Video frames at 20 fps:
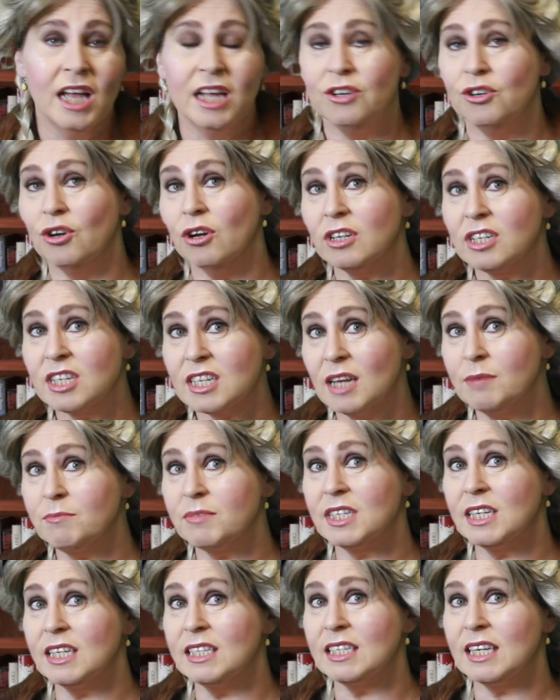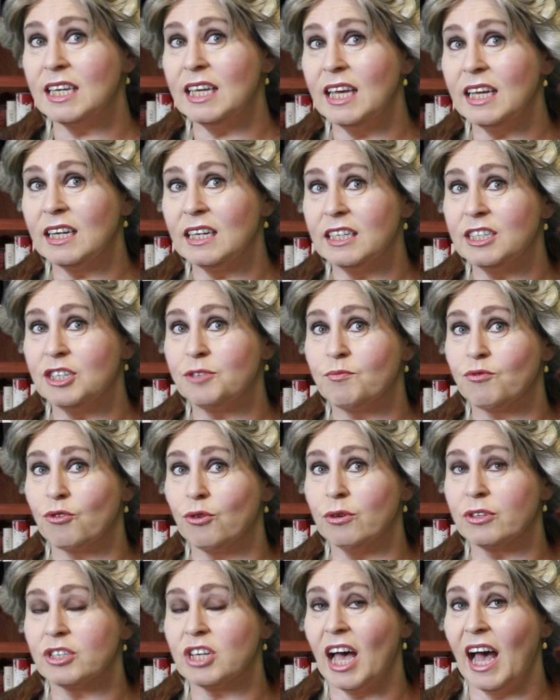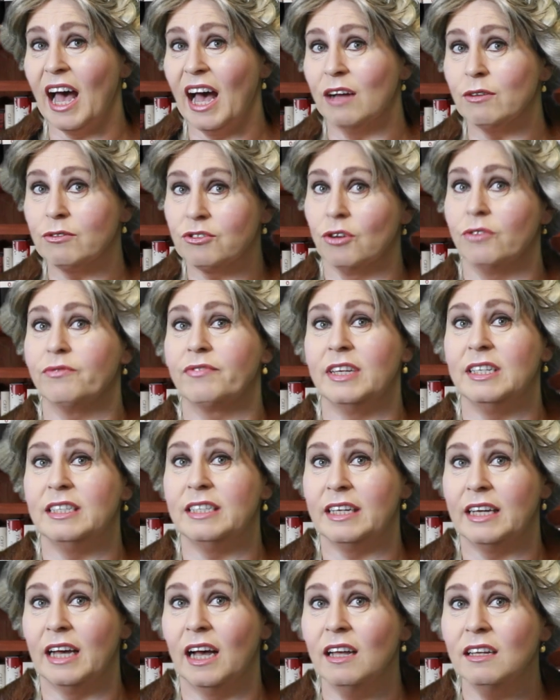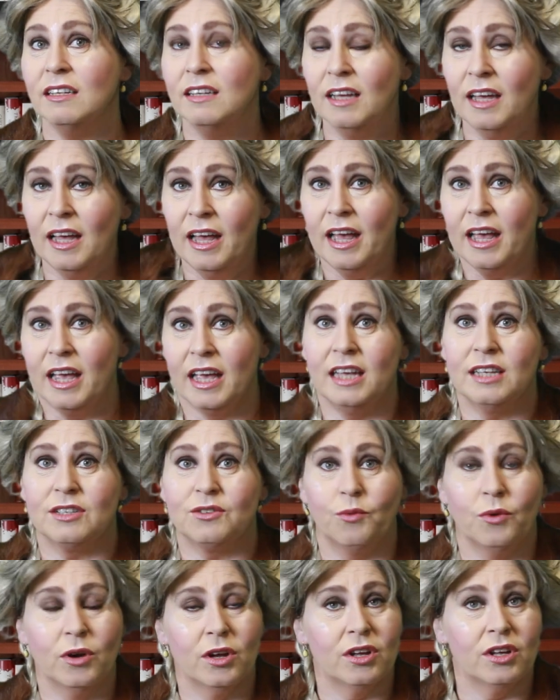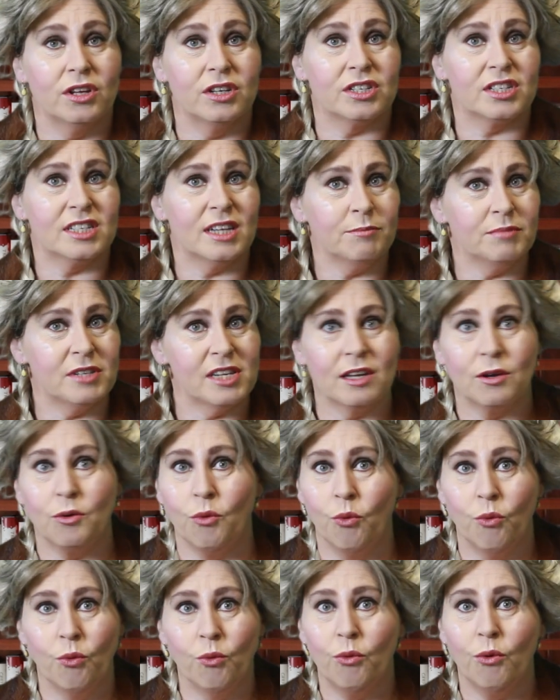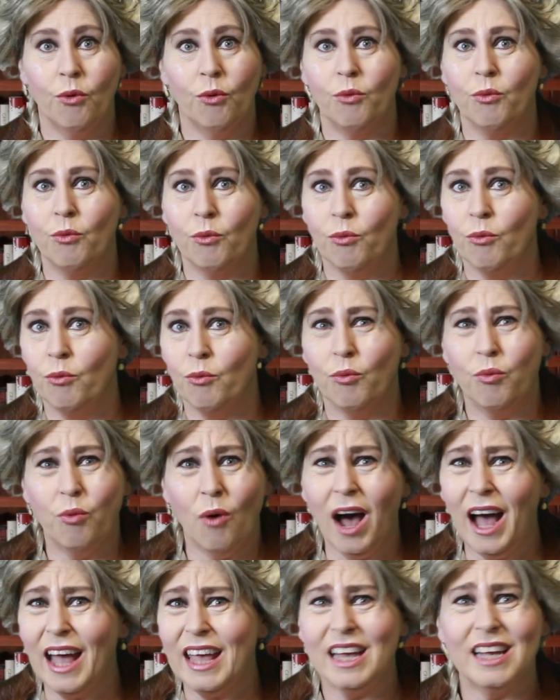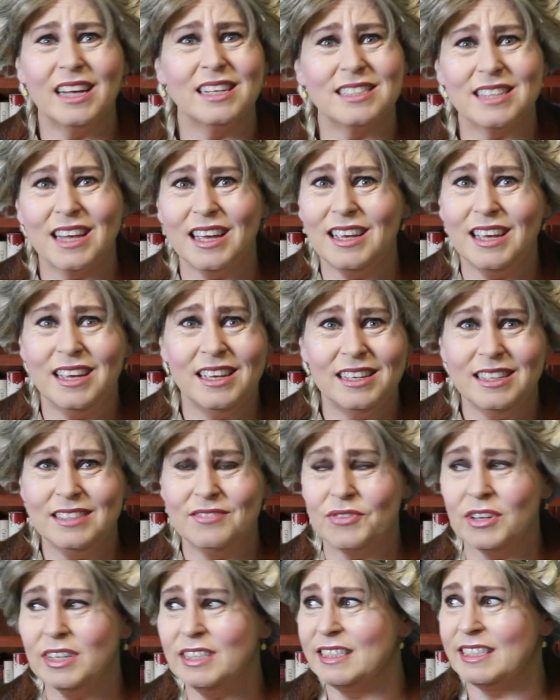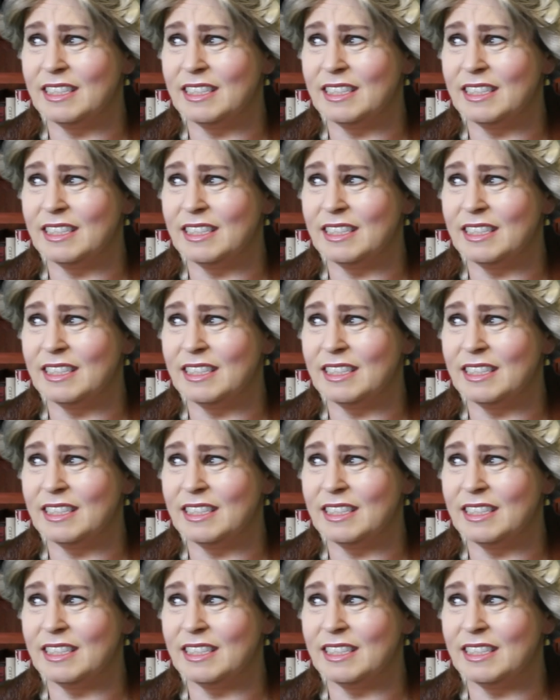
Not something the English brought out of India. It was something, why are they even